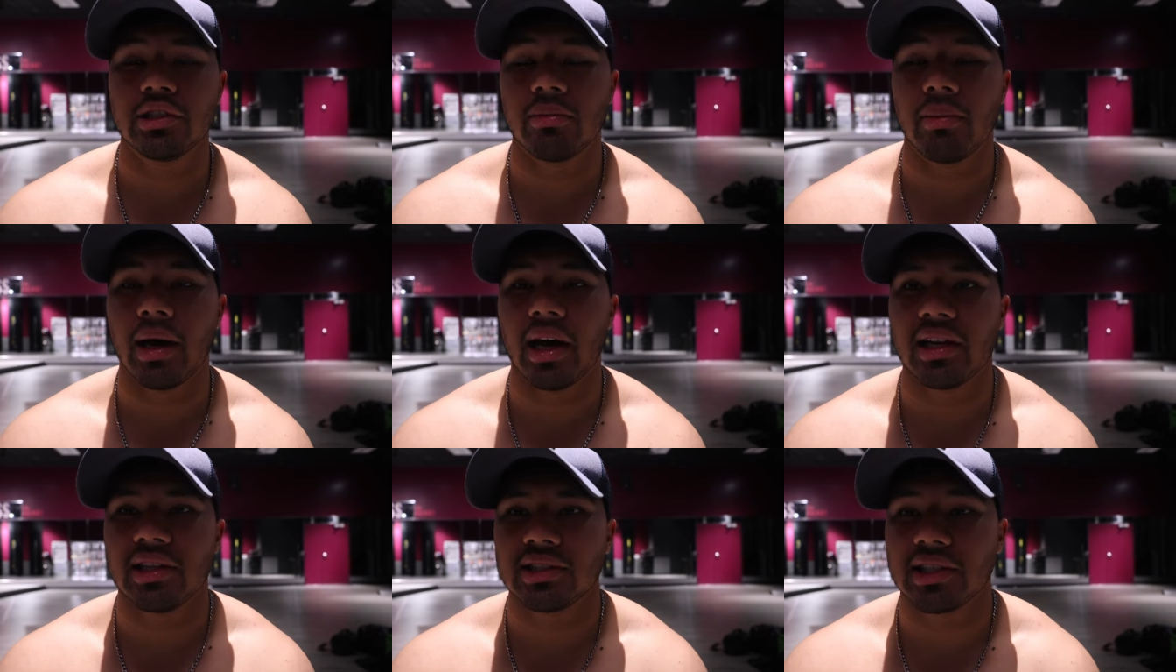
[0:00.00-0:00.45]
your
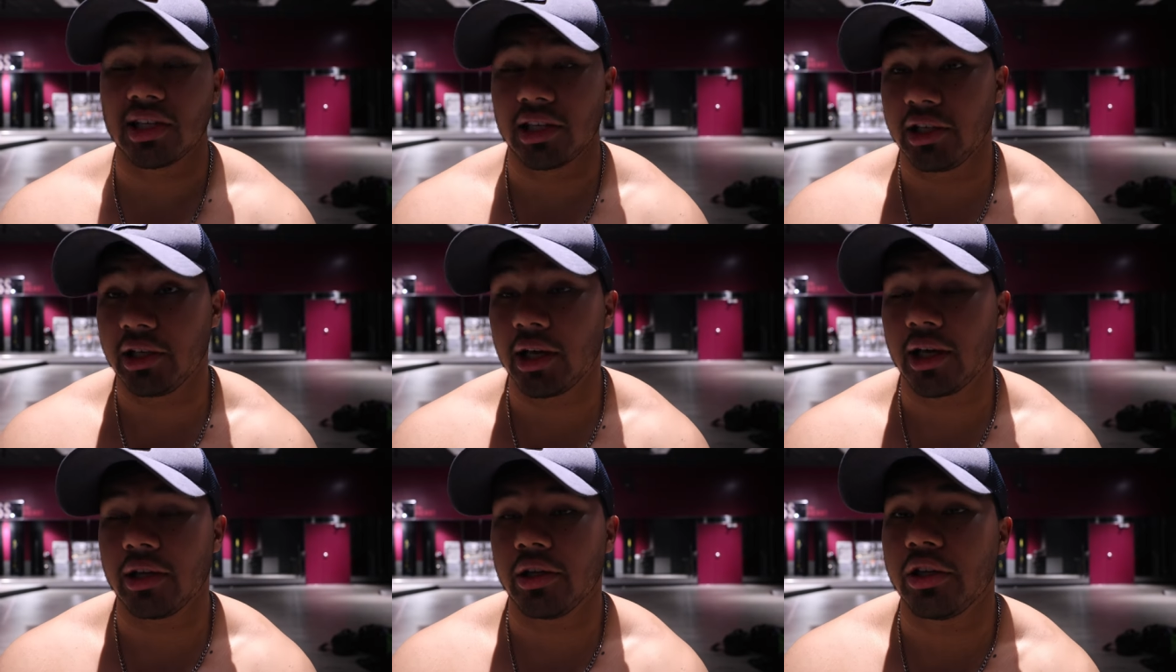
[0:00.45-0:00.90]
body's going to
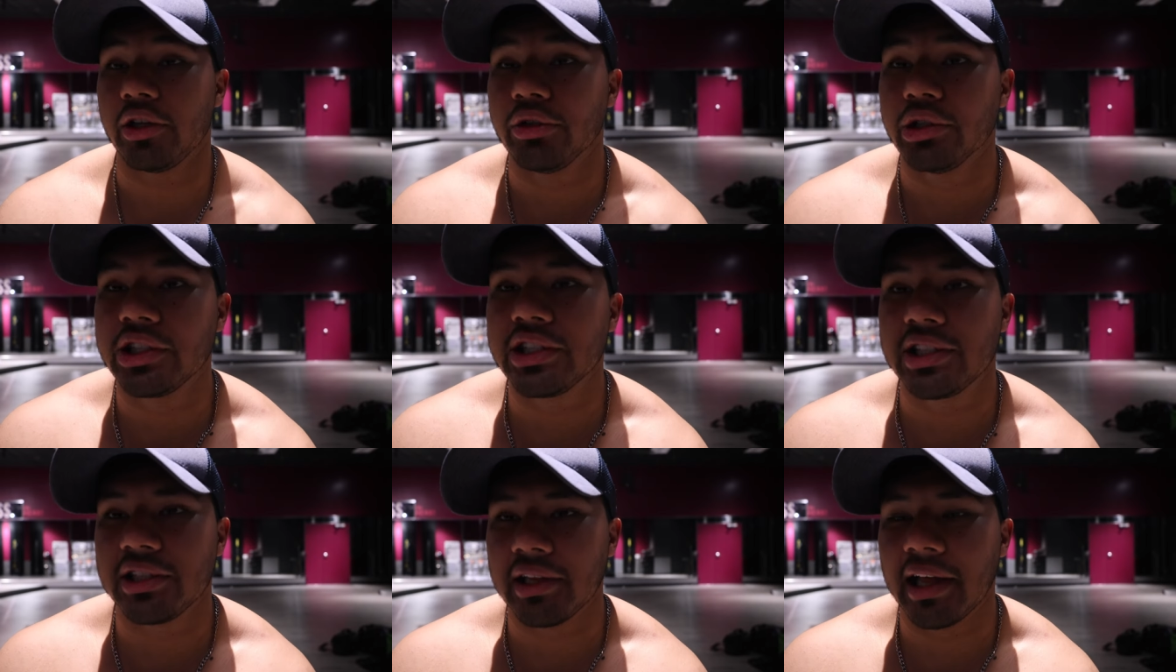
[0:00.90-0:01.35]
get
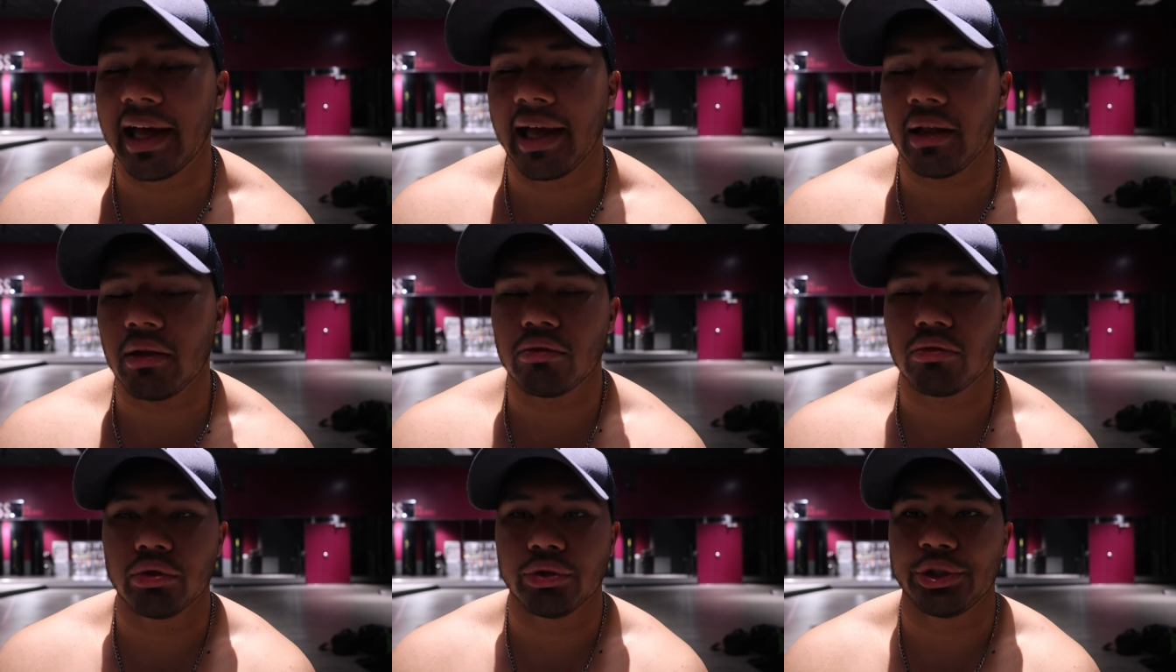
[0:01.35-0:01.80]
used to
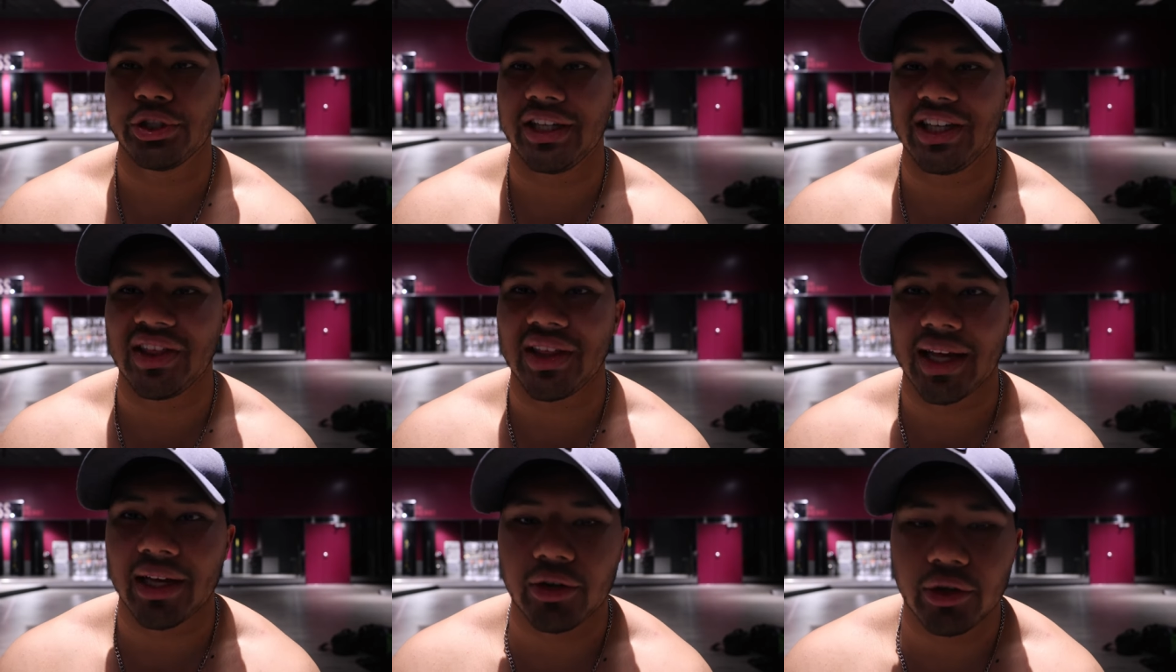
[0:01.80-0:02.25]
that
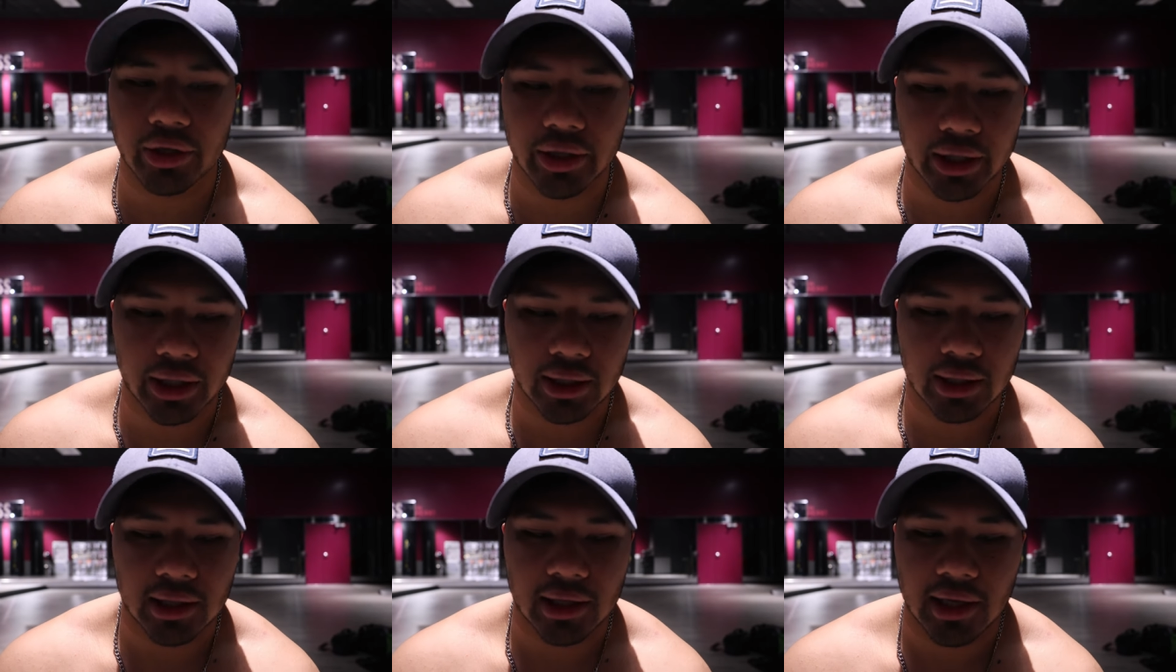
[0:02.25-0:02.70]
routine that you're
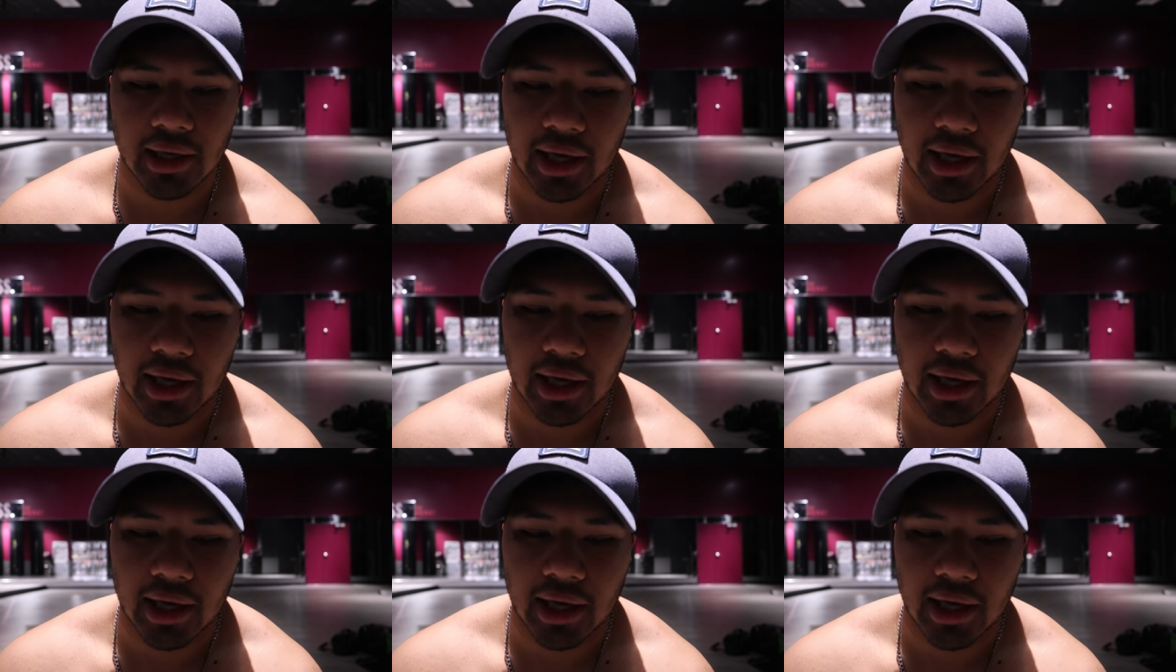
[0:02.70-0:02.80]
in.